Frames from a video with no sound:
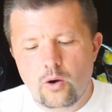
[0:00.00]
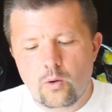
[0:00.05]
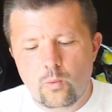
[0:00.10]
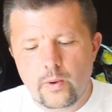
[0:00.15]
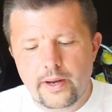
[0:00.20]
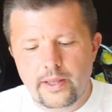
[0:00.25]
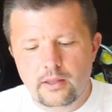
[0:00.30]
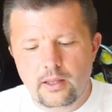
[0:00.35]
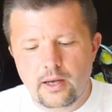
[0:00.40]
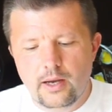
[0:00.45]

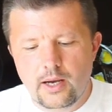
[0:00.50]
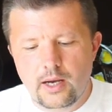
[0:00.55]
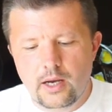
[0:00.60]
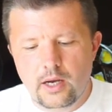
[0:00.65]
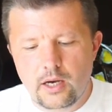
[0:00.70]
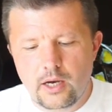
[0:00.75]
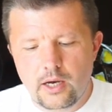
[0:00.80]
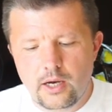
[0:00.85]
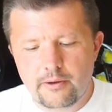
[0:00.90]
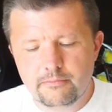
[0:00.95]
Well,
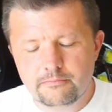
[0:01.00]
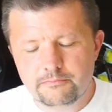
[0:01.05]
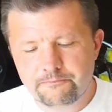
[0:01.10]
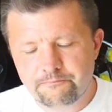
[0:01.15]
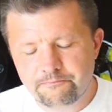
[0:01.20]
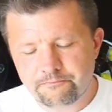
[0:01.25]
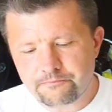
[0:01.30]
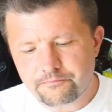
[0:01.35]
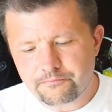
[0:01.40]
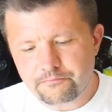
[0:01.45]

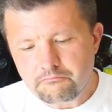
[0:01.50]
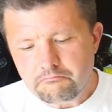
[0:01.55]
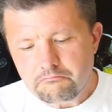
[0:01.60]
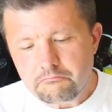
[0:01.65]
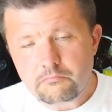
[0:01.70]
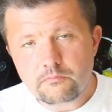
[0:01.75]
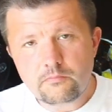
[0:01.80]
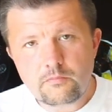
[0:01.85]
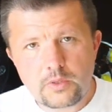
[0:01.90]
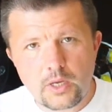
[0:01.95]

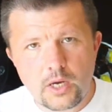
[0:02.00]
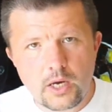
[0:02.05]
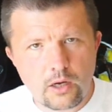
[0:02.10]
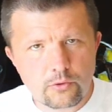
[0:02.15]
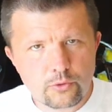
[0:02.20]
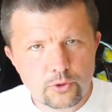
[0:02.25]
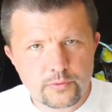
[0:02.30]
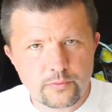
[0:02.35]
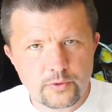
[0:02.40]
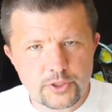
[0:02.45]
how
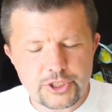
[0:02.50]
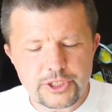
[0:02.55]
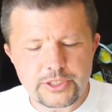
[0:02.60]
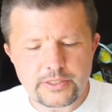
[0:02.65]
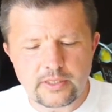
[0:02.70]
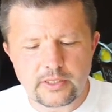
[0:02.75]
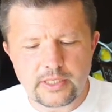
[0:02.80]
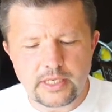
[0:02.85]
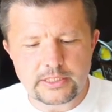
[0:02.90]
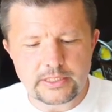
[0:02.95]
to switch
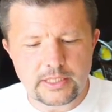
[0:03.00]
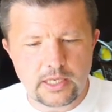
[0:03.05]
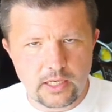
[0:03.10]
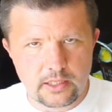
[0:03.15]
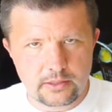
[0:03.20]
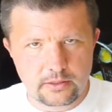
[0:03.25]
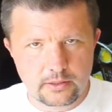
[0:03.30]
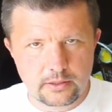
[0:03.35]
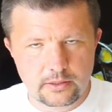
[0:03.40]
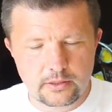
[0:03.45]
the light
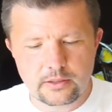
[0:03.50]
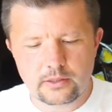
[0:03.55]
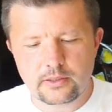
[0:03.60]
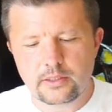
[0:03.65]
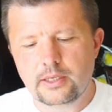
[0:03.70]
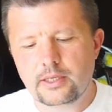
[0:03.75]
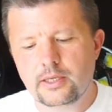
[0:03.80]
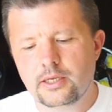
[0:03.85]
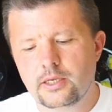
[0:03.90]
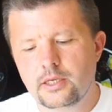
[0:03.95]
on?
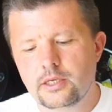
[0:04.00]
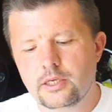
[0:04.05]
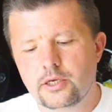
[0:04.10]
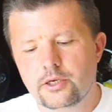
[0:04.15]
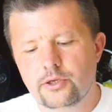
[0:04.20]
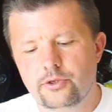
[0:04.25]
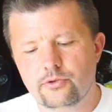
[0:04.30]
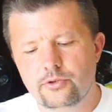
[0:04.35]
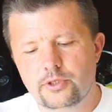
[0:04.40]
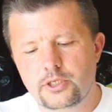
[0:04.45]

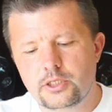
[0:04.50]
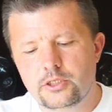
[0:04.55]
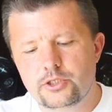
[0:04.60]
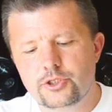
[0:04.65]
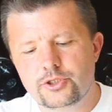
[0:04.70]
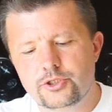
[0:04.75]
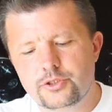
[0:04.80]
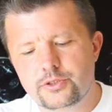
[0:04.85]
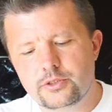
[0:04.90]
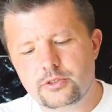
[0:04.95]
You need
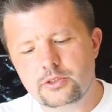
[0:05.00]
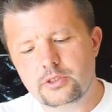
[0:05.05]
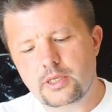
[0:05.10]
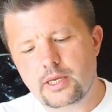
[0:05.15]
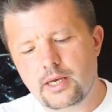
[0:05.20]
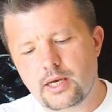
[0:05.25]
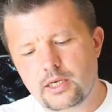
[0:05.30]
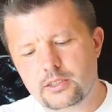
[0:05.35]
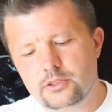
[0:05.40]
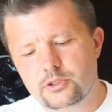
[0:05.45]

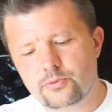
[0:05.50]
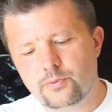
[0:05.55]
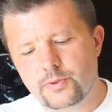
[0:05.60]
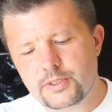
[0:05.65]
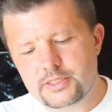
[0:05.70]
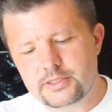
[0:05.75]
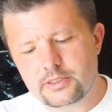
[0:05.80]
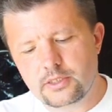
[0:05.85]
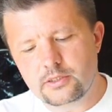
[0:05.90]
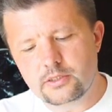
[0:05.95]

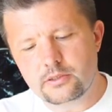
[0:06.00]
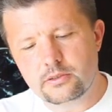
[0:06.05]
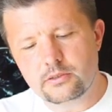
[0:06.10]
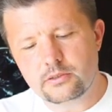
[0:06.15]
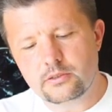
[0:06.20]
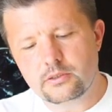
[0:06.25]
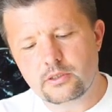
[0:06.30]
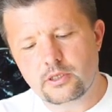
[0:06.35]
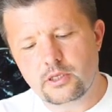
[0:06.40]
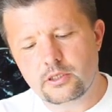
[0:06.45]
untwist it
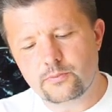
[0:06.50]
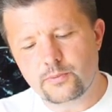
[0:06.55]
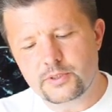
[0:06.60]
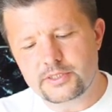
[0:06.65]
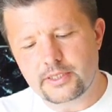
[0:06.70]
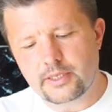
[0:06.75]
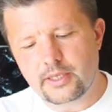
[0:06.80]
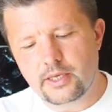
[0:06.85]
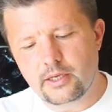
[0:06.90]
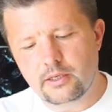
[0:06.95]
and
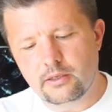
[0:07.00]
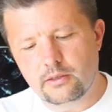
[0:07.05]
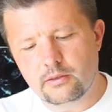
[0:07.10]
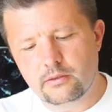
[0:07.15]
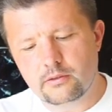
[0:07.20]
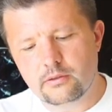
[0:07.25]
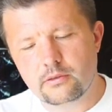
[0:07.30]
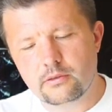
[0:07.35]
twist again,